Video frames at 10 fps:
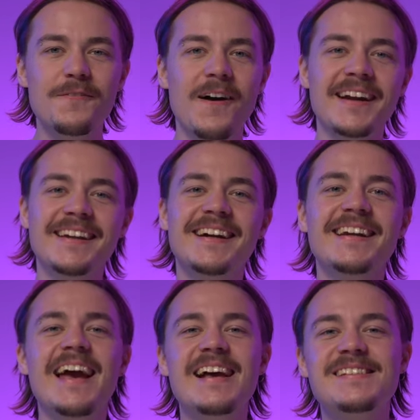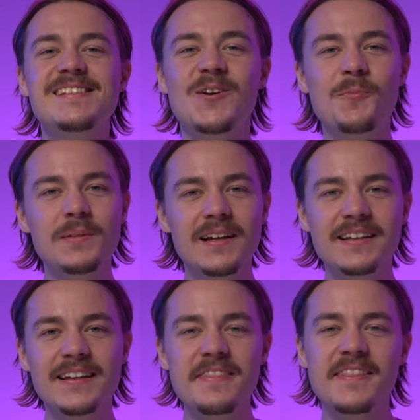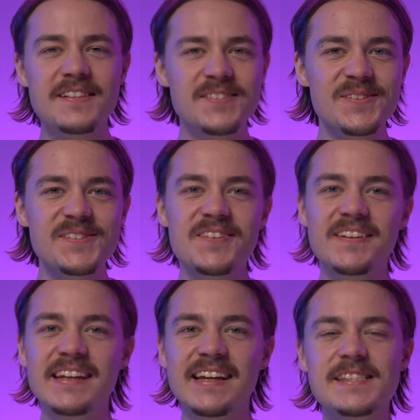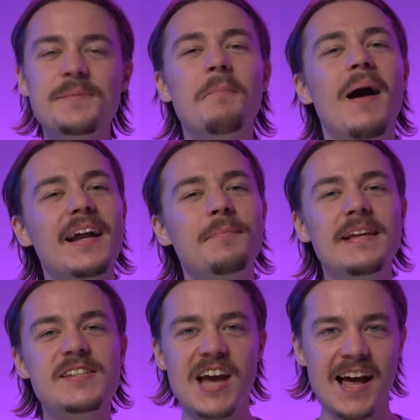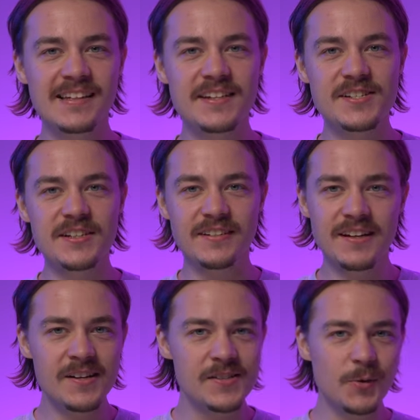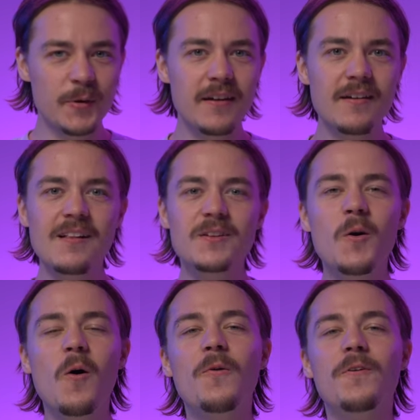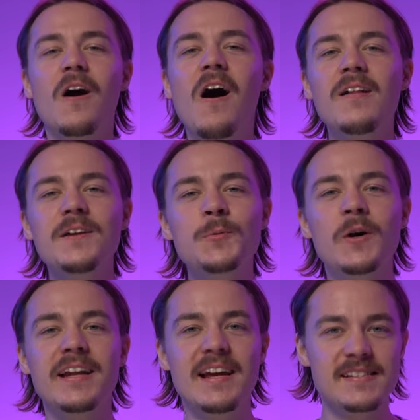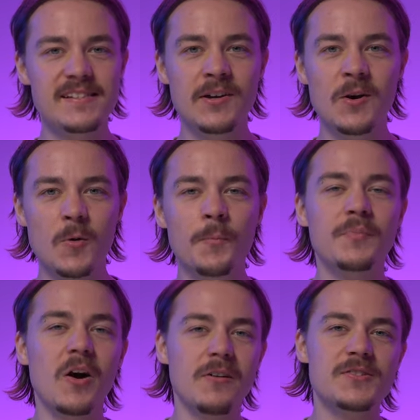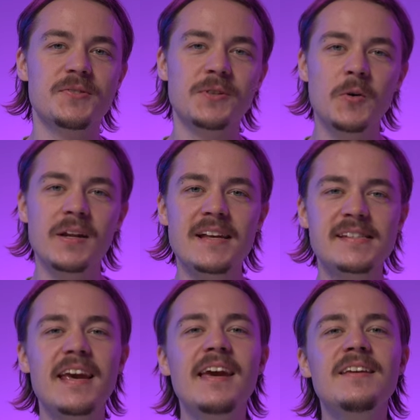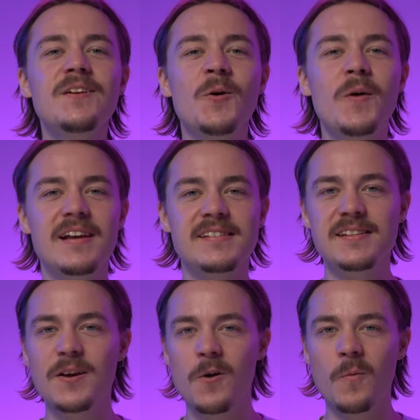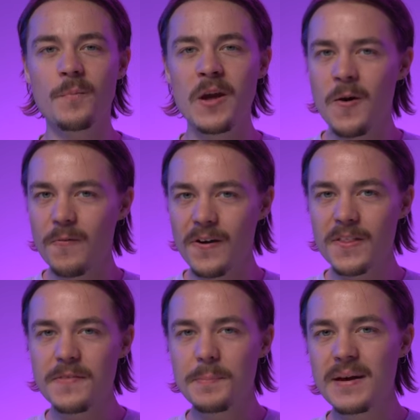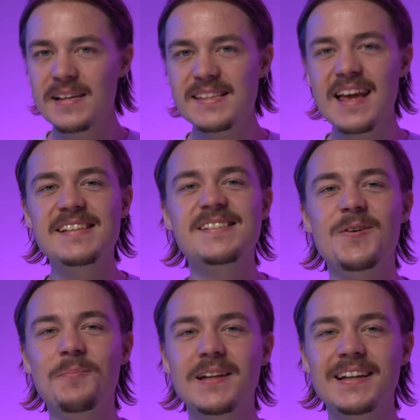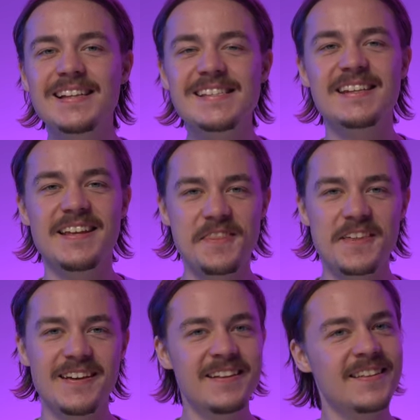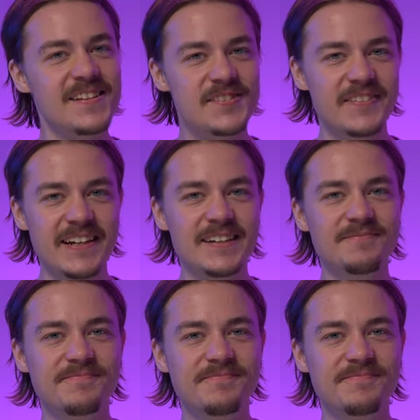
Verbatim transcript: Finding an SEO plugin that suits your needs might be challenging, so here I'll go over All-in-One SEO, also known as aioseo, one of the best SEO plugins in the industry.